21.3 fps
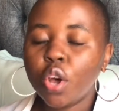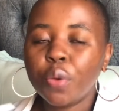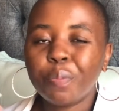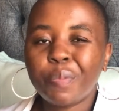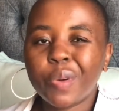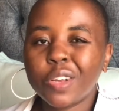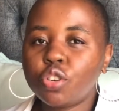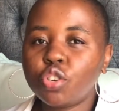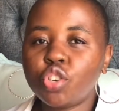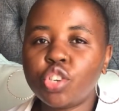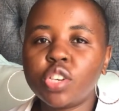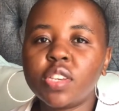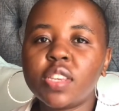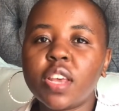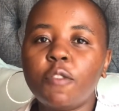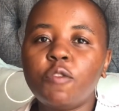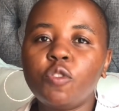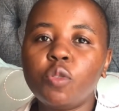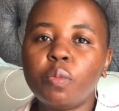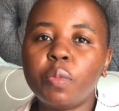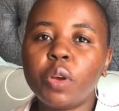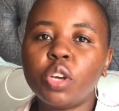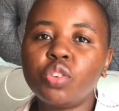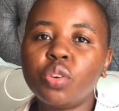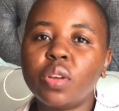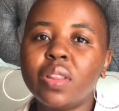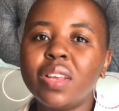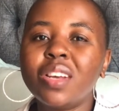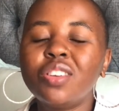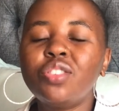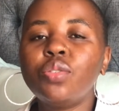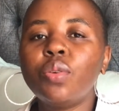But you just have to make sure
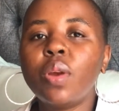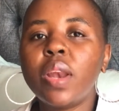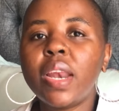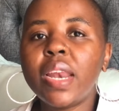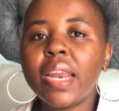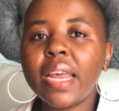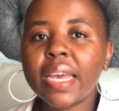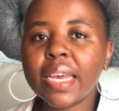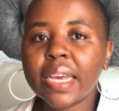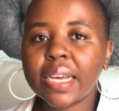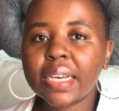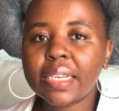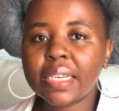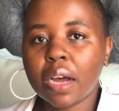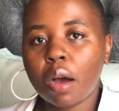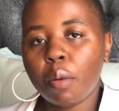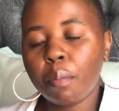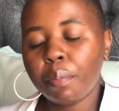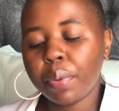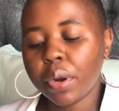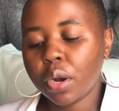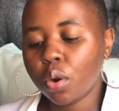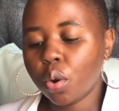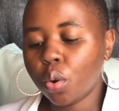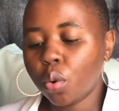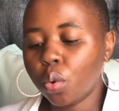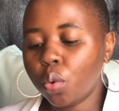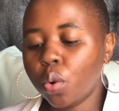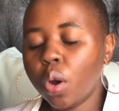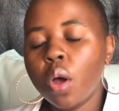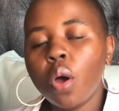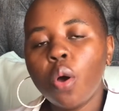that you link it down
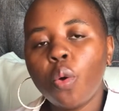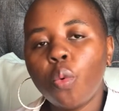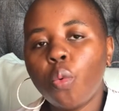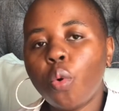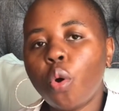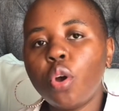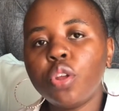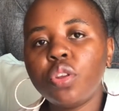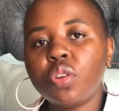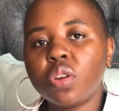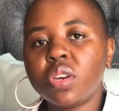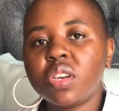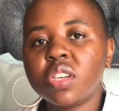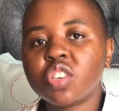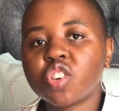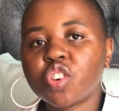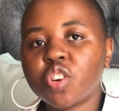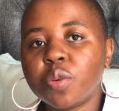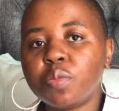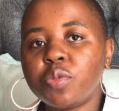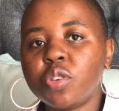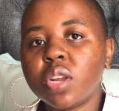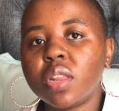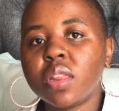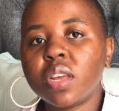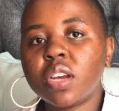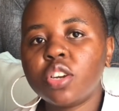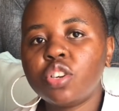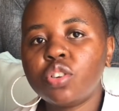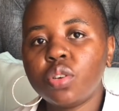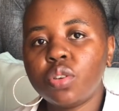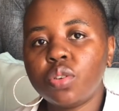below on your description
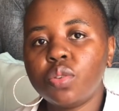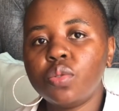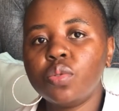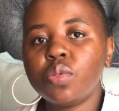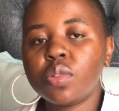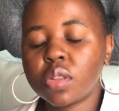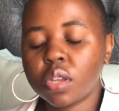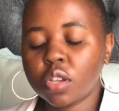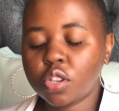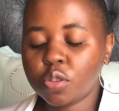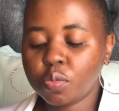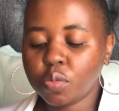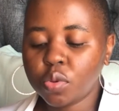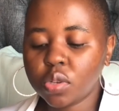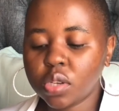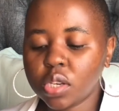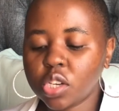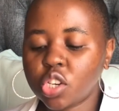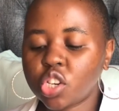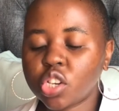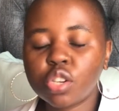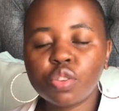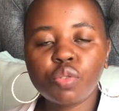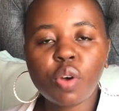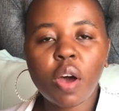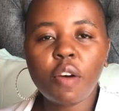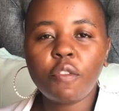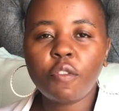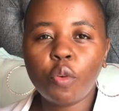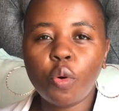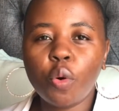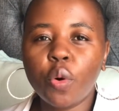that you use this music, just to
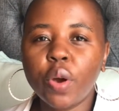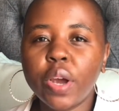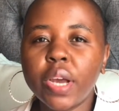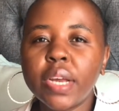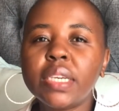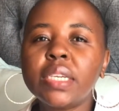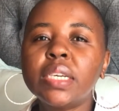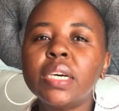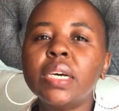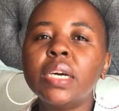avoid